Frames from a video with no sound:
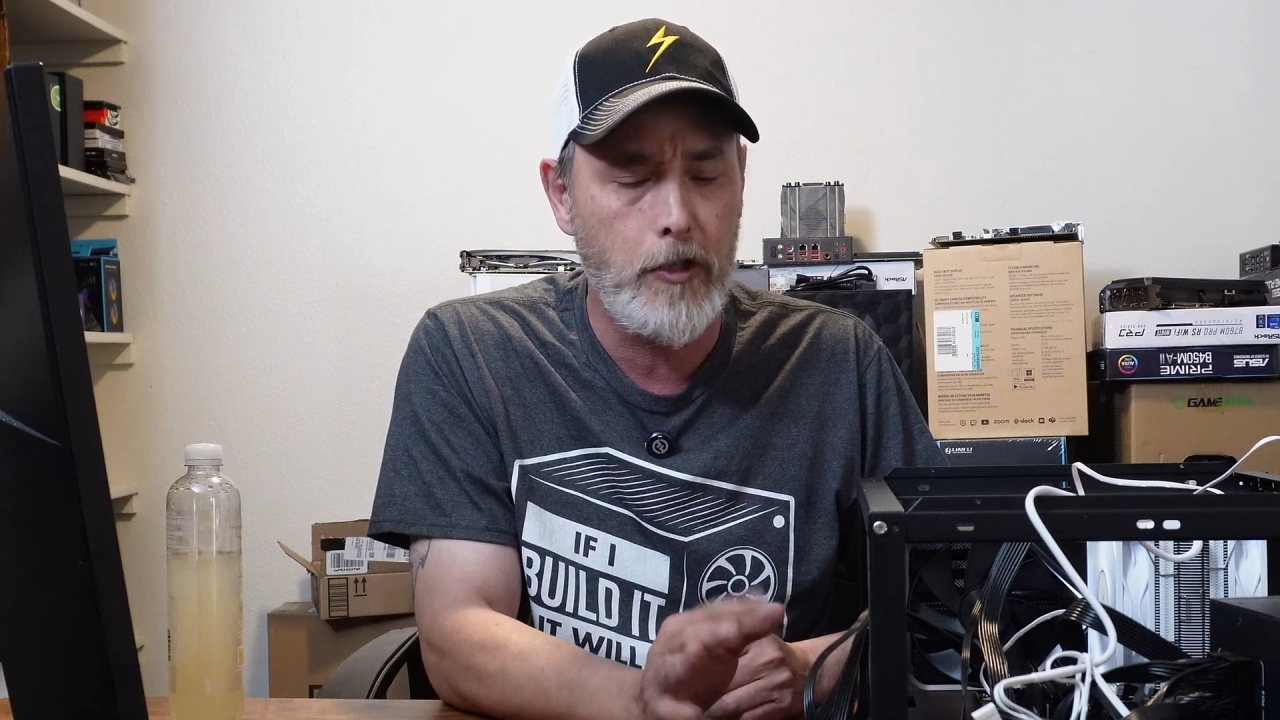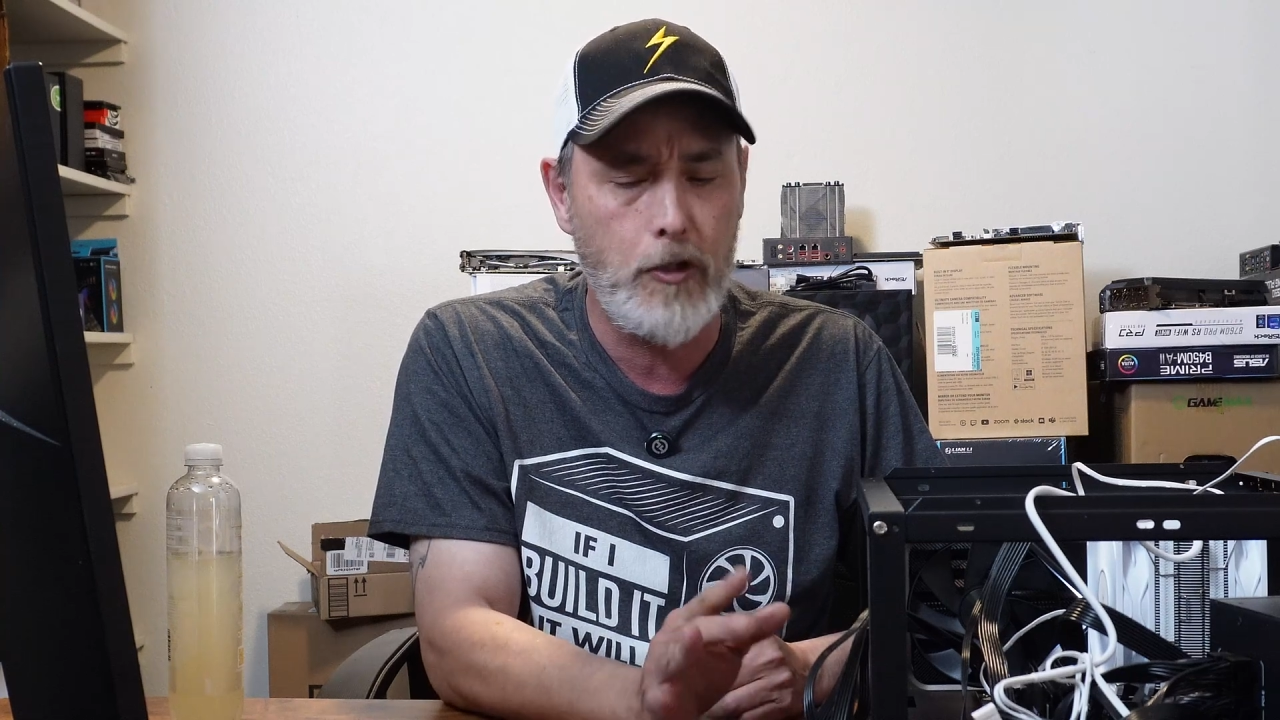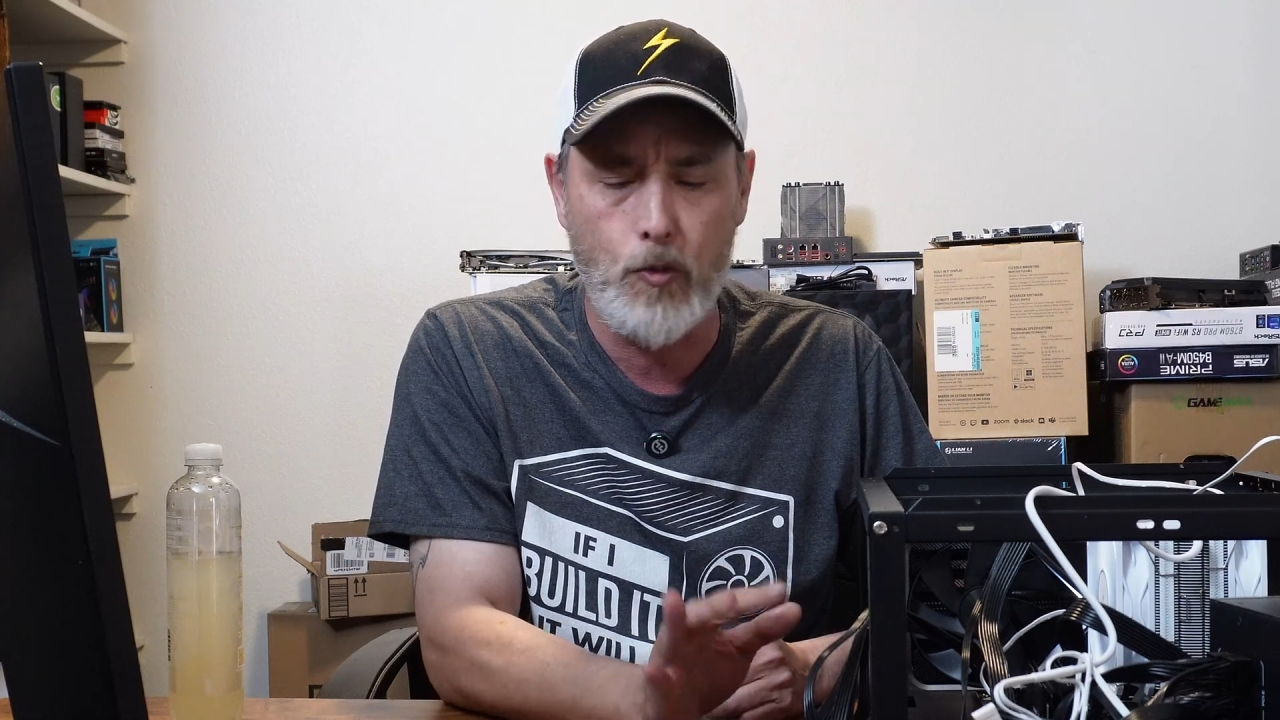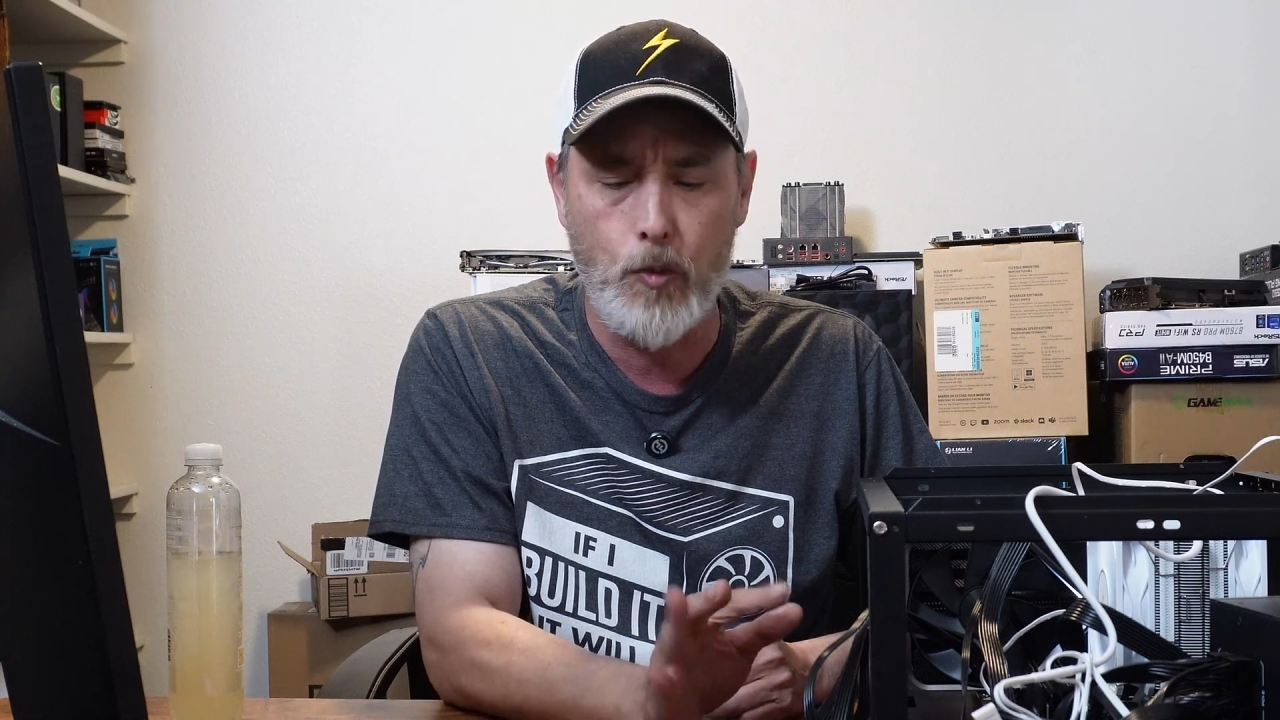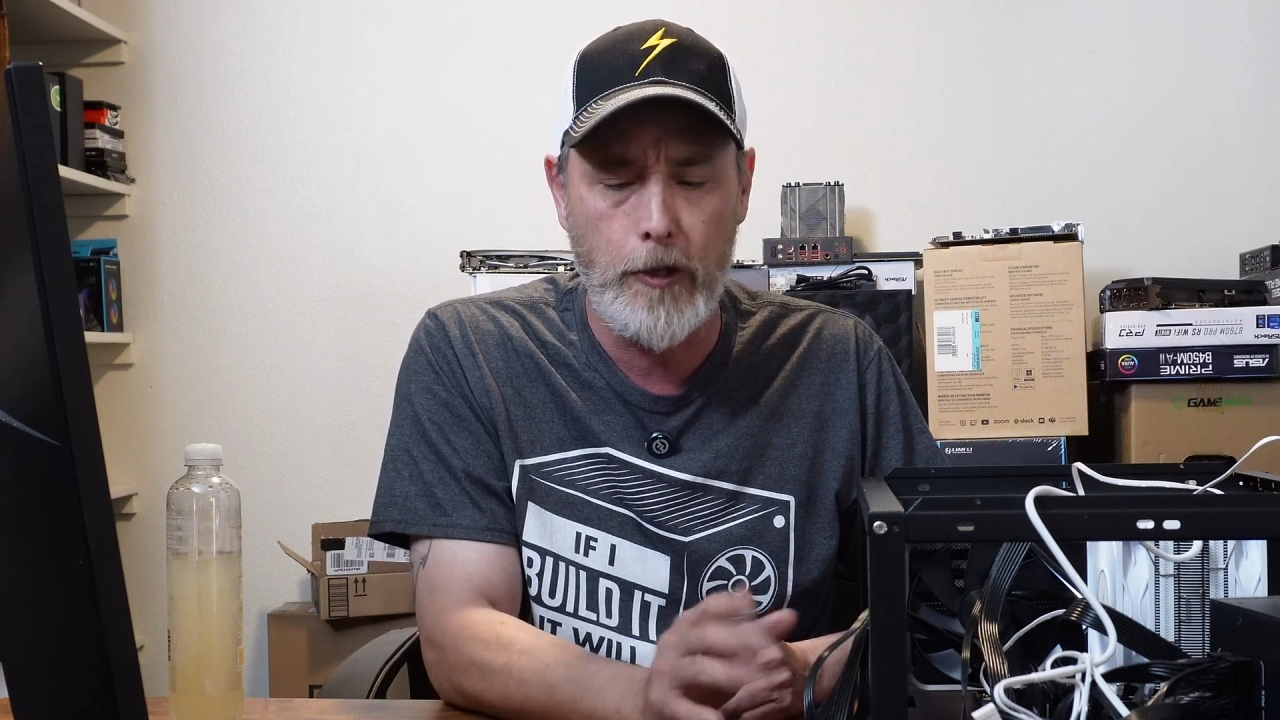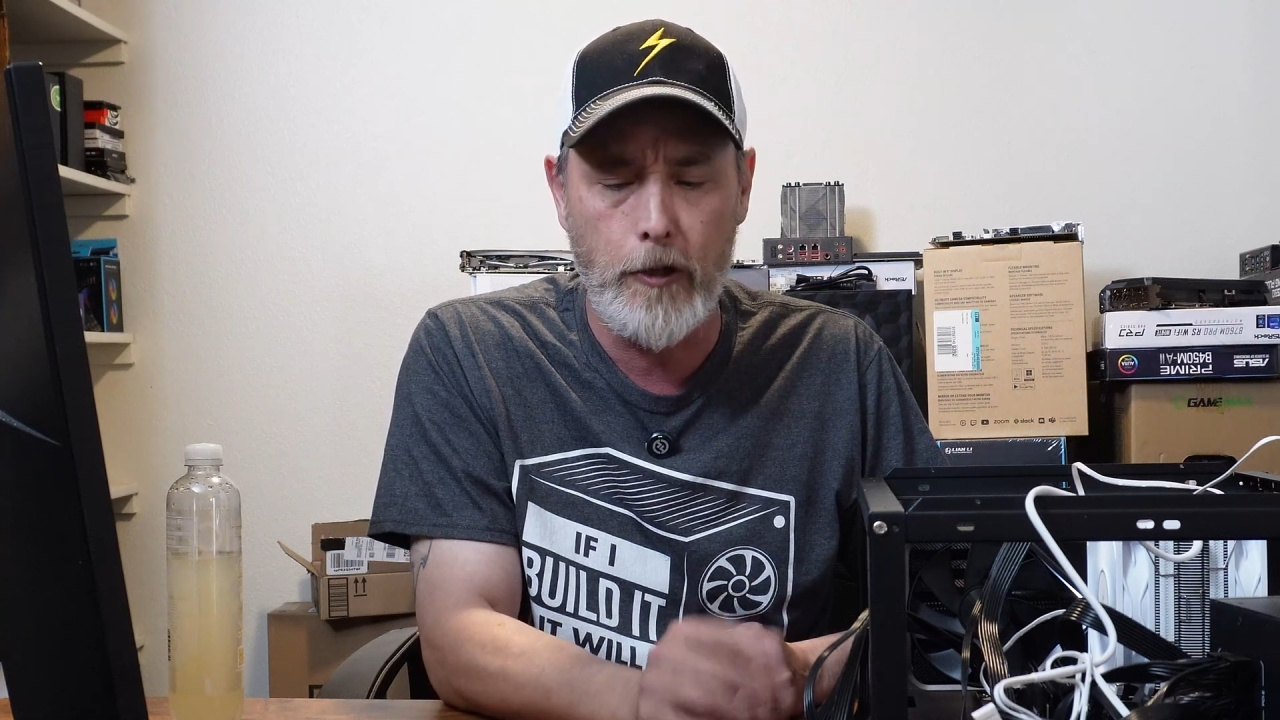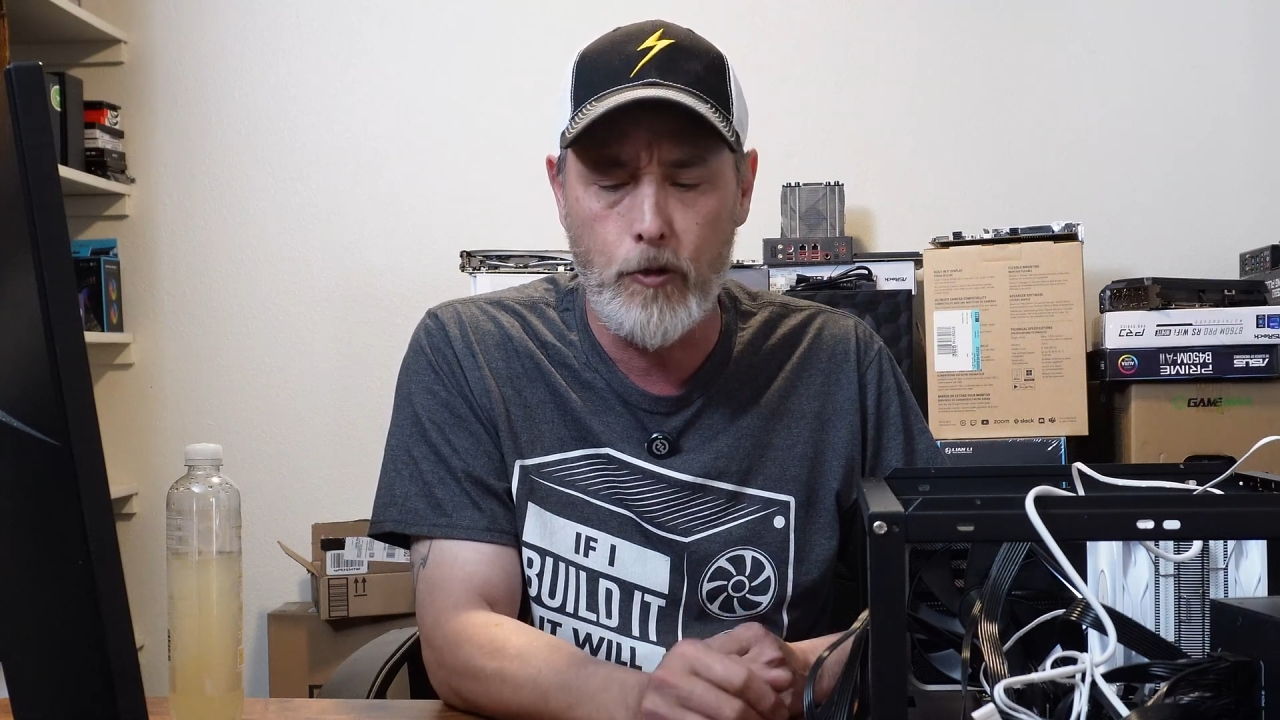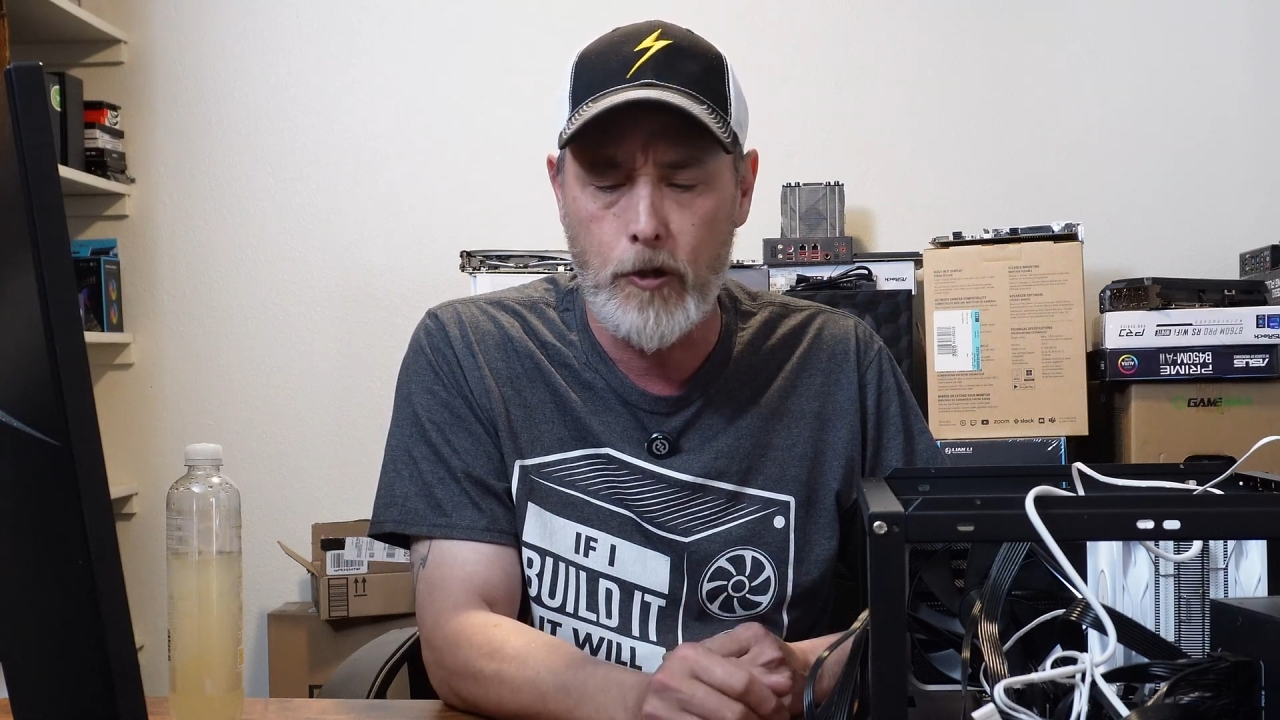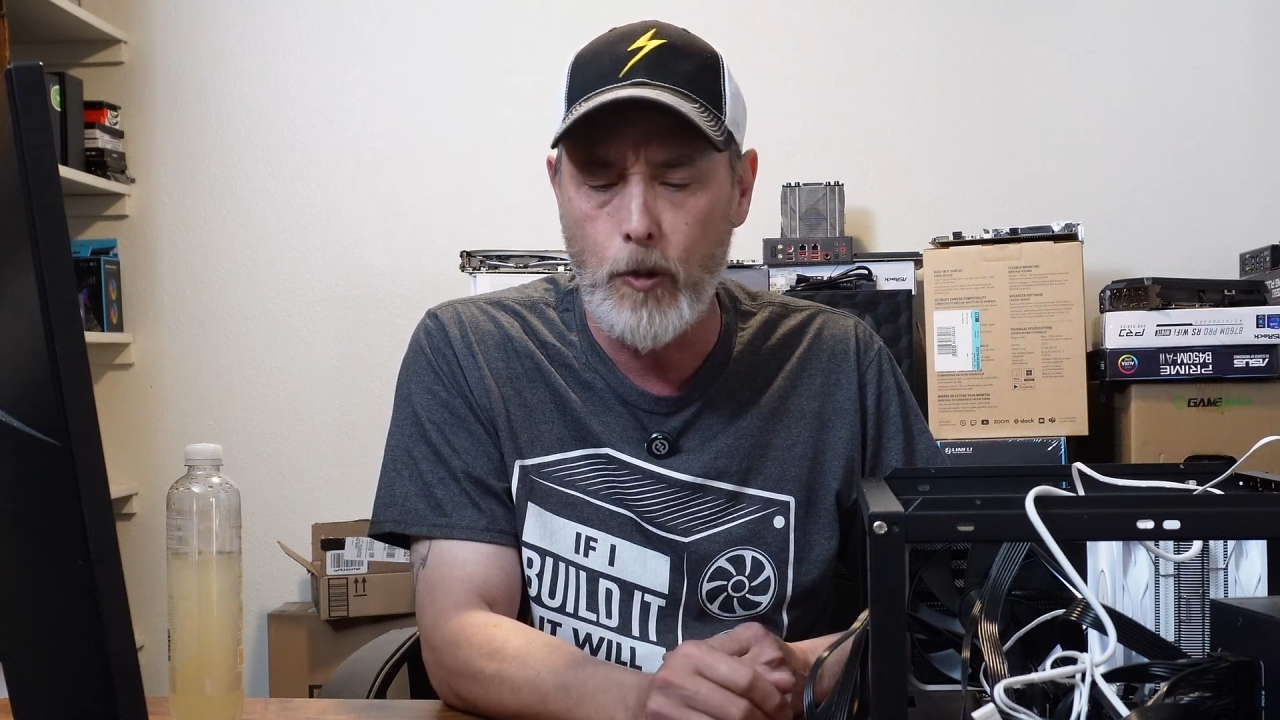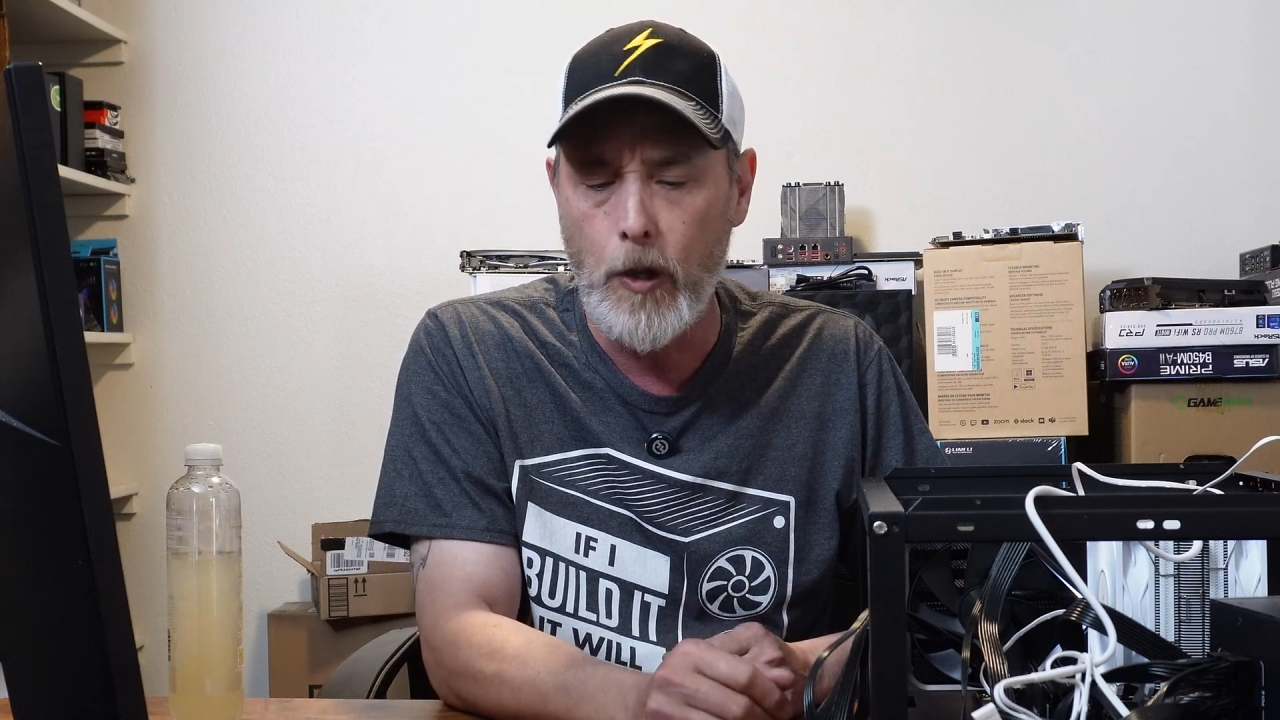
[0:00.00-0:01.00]
It's one of those
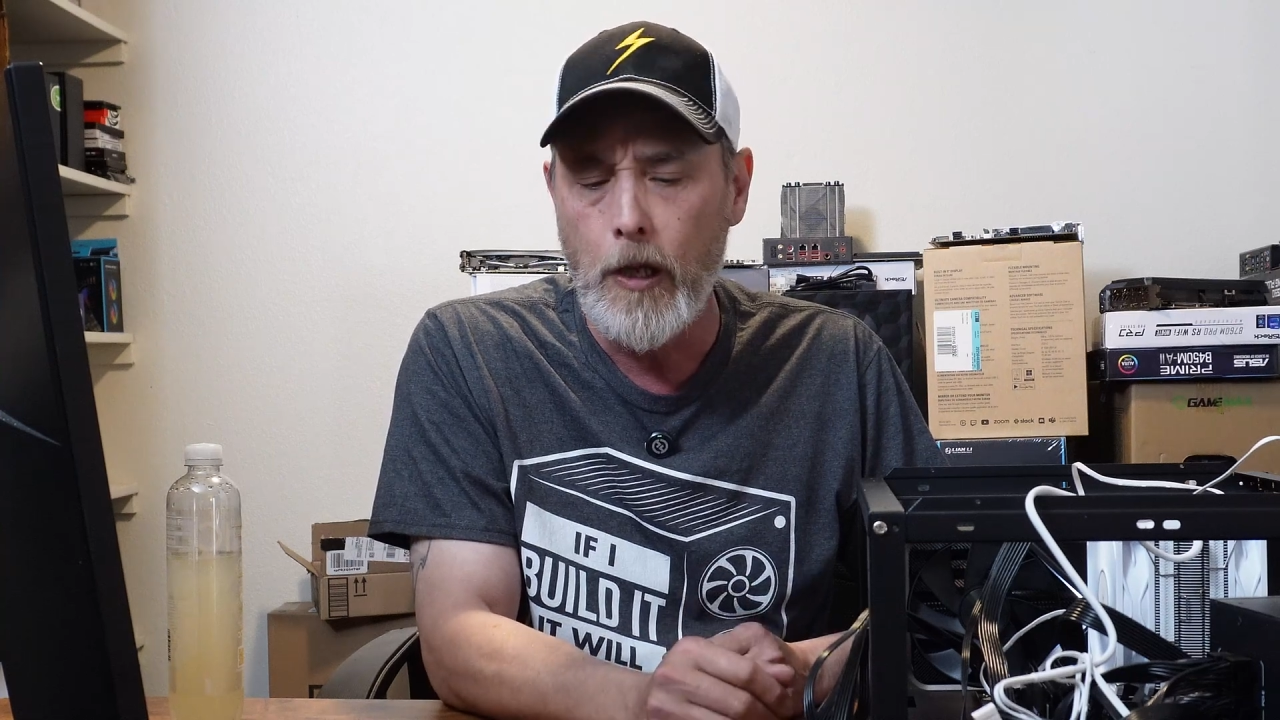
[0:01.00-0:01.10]
two.